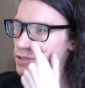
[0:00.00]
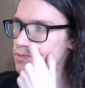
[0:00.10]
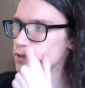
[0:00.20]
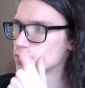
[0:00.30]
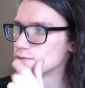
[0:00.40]

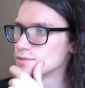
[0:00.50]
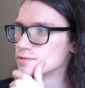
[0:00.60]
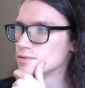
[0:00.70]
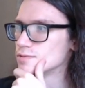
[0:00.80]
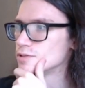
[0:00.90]
probably,
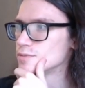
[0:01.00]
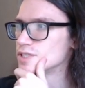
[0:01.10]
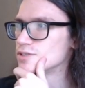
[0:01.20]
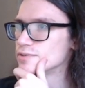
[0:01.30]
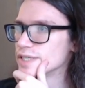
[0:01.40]
well, you'll be
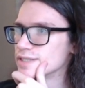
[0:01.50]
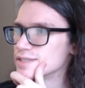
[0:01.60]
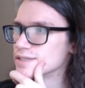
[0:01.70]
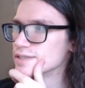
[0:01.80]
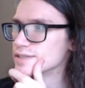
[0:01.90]
too late
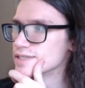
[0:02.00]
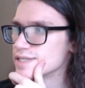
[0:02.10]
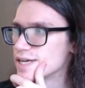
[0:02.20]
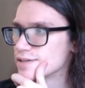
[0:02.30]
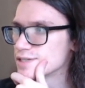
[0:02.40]
to
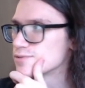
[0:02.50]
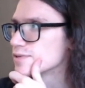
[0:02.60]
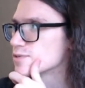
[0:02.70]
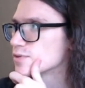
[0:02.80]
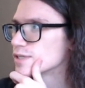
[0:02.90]
snag this one
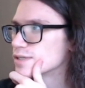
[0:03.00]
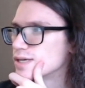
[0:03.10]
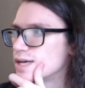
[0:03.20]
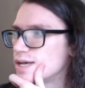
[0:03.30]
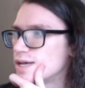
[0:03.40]
as well.
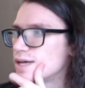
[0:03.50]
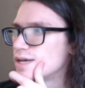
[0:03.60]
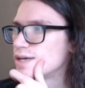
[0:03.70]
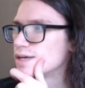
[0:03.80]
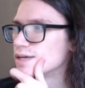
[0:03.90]

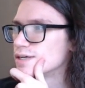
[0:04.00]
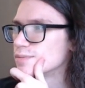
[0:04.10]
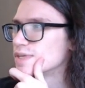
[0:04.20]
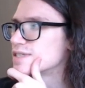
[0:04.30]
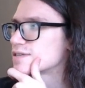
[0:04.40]

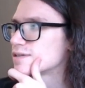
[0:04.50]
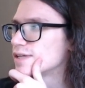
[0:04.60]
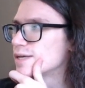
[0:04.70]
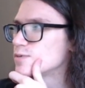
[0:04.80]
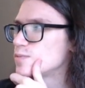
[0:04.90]
It's
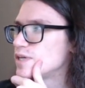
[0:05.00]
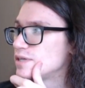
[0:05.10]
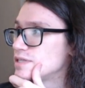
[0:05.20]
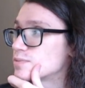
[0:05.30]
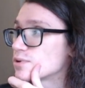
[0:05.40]
claimed to be an
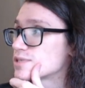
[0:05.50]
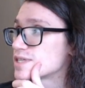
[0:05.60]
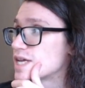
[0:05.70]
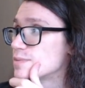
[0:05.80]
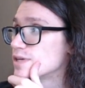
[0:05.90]
esports
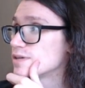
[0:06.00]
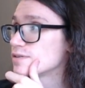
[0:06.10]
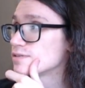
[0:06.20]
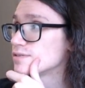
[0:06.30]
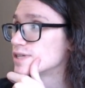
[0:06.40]
gaming,
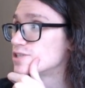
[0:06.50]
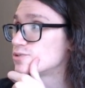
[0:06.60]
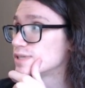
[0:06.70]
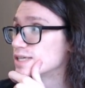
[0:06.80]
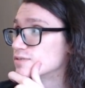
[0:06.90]

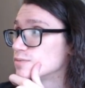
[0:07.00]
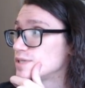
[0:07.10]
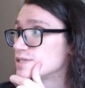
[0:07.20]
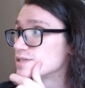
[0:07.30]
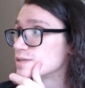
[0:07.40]
entry-level
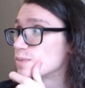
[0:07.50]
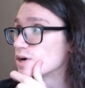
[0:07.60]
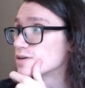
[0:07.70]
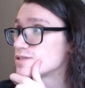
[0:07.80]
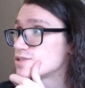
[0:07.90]
PC
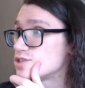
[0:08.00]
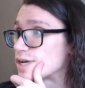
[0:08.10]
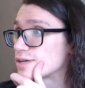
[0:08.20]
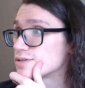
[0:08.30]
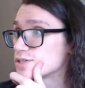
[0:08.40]
parts,
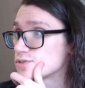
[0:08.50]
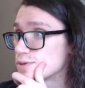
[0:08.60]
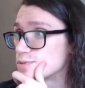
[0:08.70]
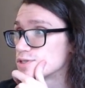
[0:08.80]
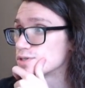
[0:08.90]
check
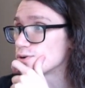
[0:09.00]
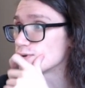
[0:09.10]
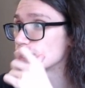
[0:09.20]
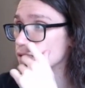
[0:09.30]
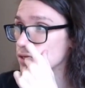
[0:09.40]
description.
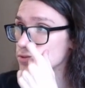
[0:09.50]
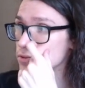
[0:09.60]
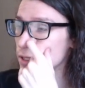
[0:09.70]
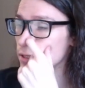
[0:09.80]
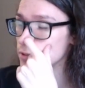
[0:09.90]
Okay, I'll do
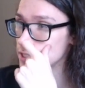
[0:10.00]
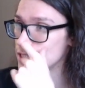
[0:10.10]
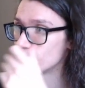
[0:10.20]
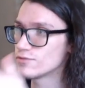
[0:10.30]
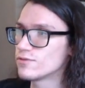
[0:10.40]
that. You didn't
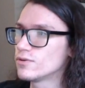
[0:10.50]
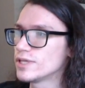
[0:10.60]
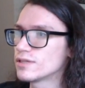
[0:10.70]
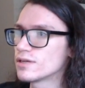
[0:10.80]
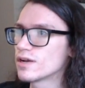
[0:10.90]
even fully
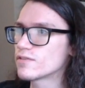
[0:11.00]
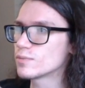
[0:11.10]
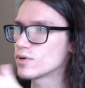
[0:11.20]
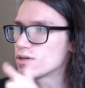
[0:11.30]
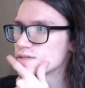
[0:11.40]
clean off the
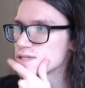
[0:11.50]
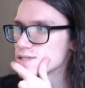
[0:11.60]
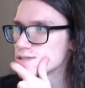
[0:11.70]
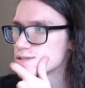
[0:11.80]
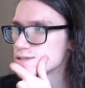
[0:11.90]

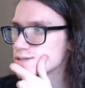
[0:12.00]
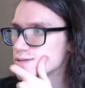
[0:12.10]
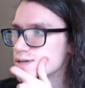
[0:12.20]
processor, so